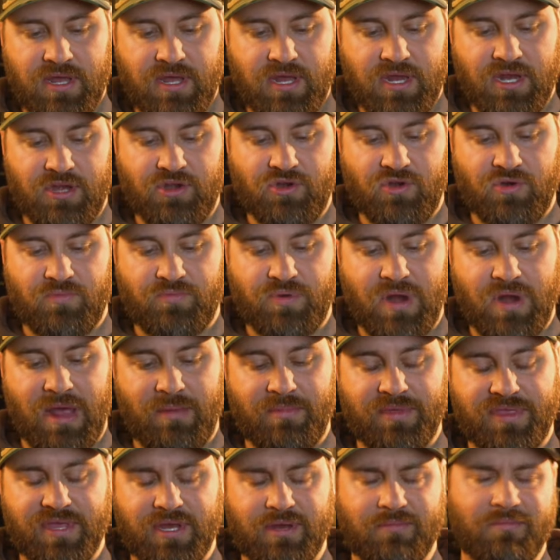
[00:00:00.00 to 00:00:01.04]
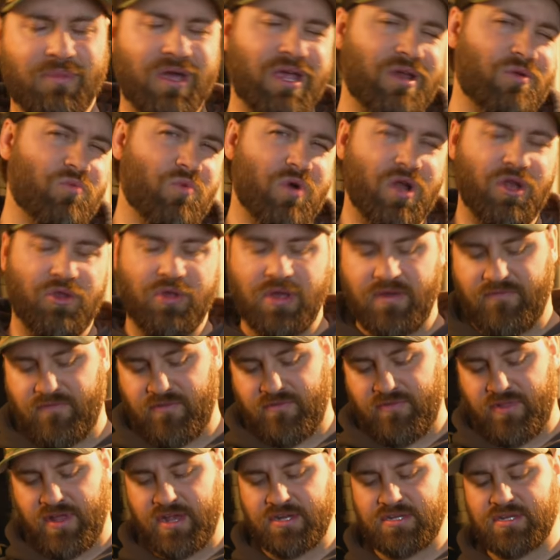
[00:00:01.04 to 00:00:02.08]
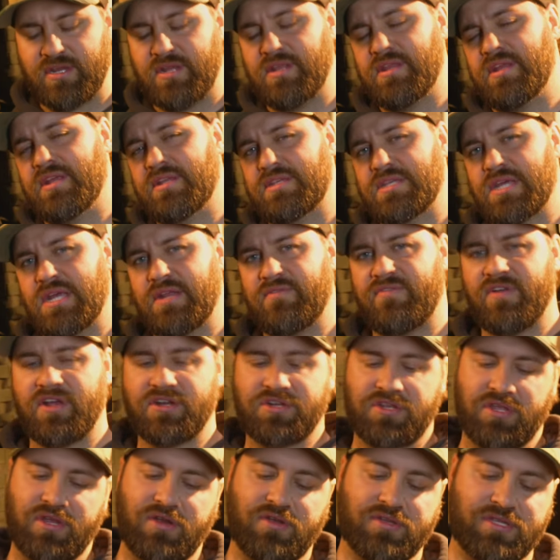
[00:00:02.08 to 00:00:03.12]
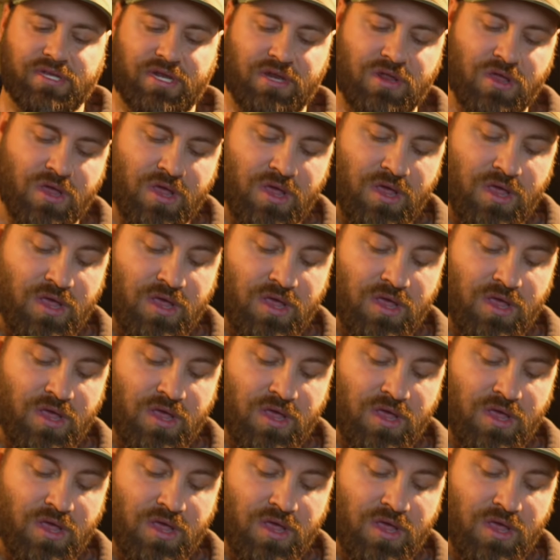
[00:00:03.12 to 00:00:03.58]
And you're probably thinking, Mike, why do you have a flashlight on the inside and a flashlight on the outside?